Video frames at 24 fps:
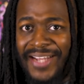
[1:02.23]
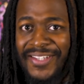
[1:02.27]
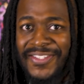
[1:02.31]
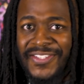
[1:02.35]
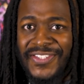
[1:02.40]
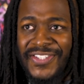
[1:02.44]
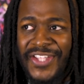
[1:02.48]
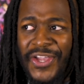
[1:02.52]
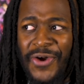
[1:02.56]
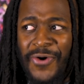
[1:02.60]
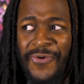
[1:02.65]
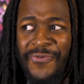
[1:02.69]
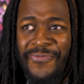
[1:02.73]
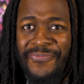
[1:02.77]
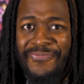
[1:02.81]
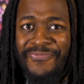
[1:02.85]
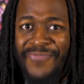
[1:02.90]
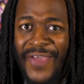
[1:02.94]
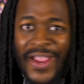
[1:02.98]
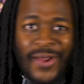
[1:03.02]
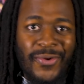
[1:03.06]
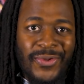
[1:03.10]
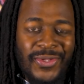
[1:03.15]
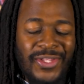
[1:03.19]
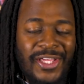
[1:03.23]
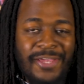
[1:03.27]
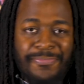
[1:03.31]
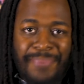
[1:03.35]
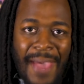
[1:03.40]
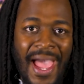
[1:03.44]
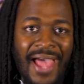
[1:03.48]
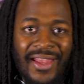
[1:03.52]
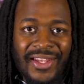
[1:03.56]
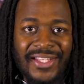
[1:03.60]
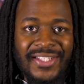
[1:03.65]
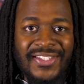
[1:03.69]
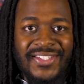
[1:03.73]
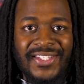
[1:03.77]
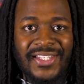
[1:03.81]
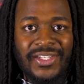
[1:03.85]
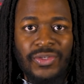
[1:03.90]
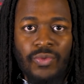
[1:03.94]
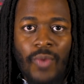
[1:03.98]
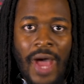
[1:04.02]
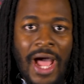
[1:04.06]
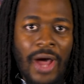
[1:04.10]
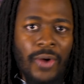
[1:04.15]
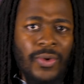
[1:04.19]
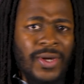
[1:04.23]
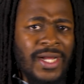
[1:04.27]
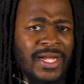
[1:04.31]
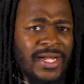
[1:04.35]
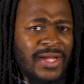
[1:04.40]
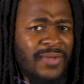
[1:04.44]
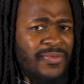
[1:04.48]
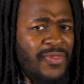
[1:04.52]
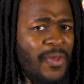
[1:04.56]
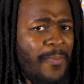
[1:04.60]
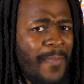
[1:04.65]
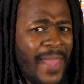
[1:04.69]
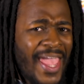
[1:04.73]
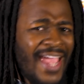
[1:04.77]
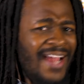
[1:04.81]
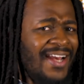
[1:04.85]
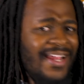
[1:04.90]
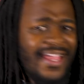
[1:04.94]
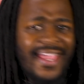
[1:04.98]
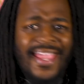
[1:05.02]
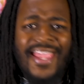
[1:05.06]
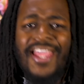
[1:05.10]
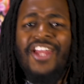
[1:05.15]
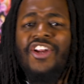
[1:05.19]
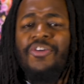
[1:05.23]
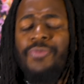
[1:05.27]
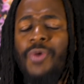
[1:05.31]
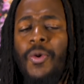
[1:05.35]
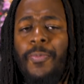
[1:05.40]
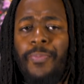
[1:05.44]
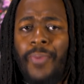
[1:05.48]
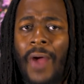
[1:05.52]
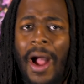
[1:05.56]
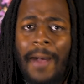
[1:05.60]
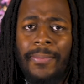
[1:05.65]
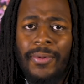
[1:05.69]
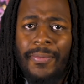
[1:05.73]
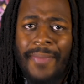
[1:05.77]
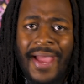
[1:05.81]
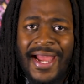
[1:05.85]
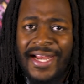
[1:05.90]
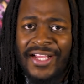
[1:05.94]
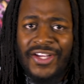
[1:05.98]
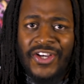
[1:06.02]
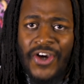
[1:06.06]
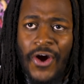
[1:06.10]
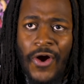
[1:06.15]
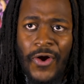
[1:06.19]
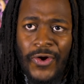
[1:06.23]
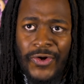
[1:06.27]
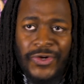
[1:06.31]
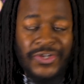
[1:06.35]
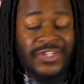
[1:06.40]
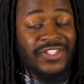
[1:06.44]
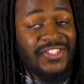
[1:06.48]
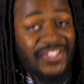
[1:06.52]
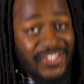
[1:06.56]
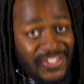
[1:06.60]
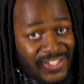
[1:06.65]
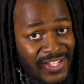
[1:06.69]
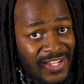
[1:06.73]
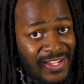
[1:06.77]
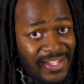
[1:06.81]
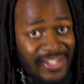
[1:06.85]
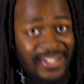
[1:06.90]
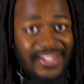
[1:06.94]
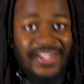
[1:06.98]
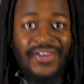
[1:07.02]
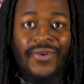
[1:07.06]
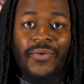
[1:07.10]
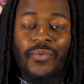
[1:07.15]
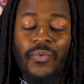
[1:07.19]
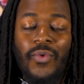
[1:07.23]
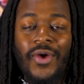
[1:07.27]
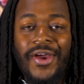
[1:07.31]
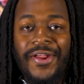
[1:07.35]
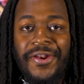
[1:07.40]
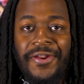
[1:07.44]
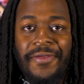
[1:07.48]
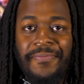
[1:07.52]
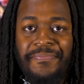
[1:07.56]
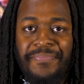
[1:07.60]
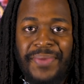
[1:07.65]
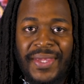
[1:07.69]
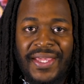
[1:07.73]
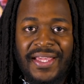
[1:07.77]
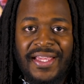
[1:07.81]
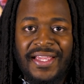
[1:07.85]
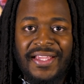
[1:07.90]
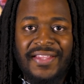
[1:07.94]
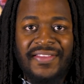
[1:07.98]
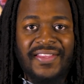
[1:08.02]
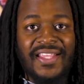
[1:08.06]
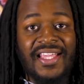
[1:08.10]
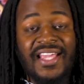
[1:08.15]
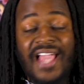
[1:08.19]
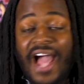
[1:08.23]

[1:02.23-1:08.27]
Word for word: is still fairly balanced, and while the main hittable problematic cards would be the